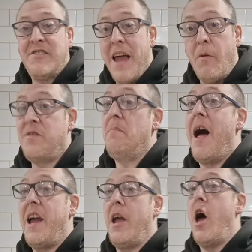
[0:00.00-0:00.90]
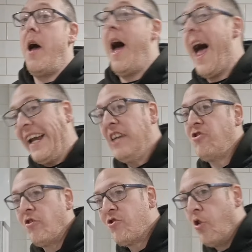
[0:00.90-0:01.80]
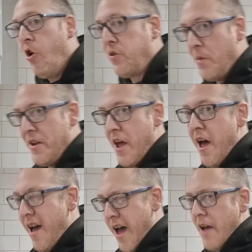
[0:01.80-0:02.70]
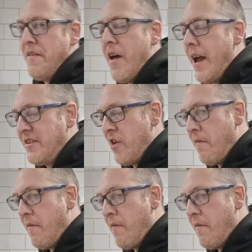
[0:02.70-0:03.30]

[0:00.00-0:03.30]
that was my Haggis on toast with a nice